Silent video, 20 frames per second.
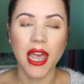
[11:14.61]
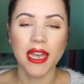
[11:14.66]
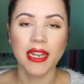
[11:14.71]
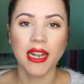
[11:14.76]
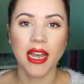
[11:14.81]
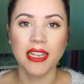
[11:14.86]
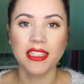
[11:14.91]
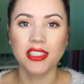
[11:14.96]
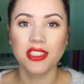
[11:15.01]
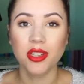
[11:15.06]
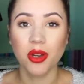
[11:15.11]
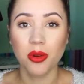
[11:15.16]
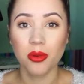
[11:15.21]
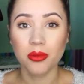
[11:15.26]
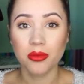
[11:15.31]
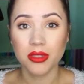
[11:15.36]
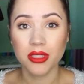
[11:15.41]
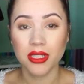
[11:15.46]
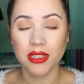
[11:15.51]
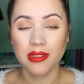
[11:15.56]
And I
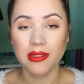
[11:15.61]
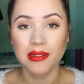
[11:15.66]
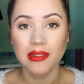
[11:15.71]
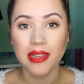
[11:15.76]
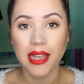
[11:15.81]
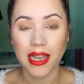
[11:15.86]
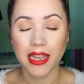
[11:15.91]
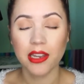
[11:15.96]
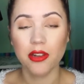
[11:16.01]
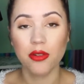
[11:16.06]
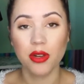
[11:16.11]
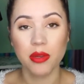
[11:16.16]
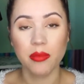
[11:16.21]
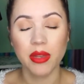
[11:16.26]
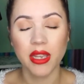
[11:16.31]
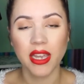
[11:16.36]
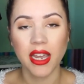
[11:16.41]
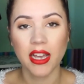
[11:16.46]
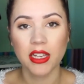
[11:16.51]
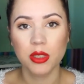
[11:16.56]
don't like green
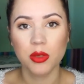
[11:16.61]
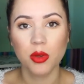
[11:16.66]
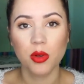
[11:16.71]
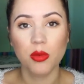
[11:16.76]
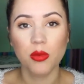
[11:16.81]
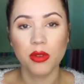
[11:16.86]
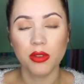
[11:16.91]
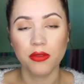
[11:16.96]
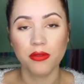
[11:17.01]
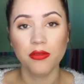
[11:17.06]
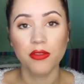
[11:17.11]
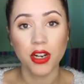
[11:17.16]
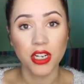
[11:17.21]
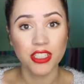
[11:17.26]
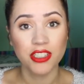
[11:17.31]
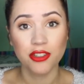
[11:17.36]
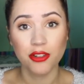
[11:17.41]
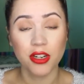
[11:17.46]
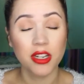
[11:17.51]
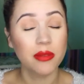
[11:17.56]
bean casserole with
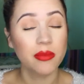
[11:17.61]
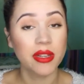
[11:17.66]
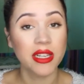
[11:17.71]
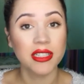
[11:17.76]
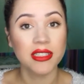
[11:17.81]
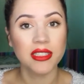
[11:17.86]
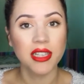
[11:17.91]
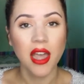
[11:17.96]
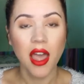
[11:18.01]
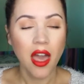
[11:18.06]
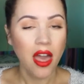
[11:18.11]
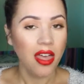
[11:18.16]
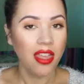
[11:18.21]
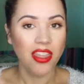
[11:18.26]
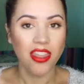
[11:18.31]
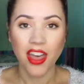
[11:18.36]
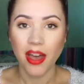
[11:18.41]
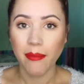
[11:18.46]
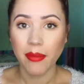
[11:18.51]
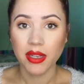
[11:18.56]
fresh green beans.
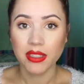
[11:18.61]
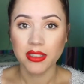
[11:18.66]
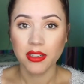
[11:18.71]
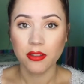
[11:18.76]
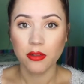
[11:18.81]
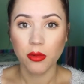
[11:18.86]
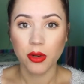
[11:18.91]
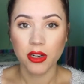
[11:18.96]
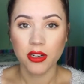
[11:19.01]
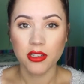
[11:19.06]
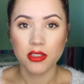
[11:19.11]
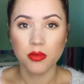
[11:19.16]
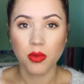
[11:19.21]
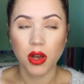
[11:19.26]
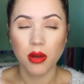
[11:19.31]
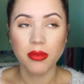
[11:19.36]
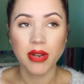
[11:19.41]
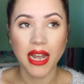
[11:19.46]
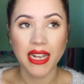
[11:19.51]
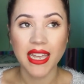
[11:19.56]
That might sound weird as
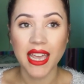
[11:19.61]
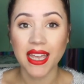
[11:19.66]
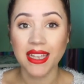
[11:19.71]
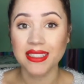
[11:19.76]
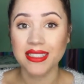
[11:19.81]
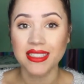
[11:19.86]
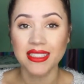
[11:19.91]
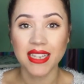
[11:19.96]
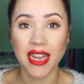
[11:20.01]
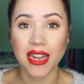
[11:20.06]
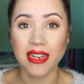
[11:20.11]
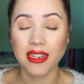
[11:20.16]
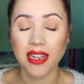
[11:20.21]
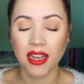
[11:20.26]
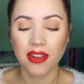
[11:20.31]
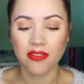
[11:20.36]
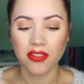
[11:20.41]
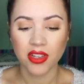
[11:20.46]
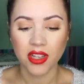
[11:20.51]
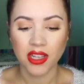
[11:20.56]
well, but I can't stand
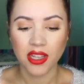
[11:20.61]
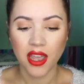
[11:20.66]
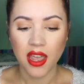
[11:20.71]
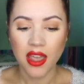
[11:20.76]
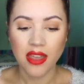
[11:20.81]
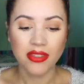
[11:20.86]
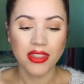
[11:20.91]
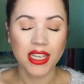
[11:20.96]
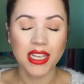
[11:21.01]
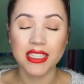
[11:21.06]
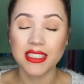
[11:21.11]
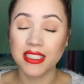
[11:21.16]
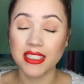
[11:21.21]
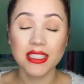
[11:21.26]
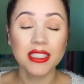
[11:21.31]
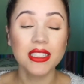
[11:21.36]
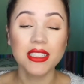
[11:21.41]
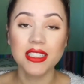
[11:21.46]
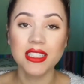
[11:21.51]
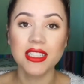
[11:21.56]
it. I feel like the
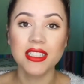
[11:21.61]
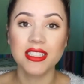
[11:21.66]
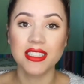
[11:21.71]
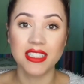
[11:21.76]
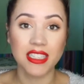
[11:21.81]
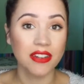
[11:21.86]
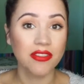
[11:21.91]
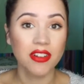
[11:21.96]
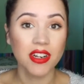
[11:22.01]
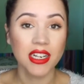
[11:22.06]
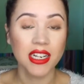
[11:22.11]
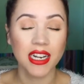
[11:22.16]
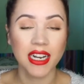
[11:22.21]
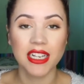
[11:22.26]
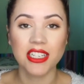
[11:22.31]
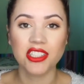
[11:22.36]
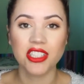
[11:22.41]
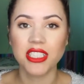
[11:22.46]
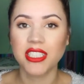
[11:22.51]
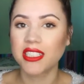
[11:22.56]
consistency is different and
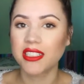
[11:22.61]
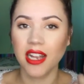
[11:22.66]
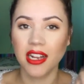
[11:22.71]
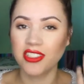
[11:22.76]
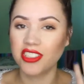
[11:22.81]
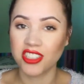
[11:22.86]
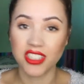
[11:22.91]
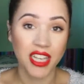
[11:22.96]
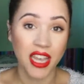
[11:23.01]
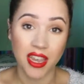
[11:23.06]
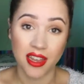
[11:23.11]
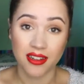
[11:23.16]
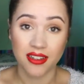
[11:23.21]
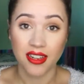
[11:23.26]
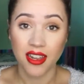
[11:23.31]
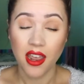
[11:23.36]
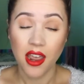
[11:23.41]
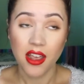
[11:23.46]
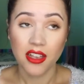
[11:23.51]
I just I just can't.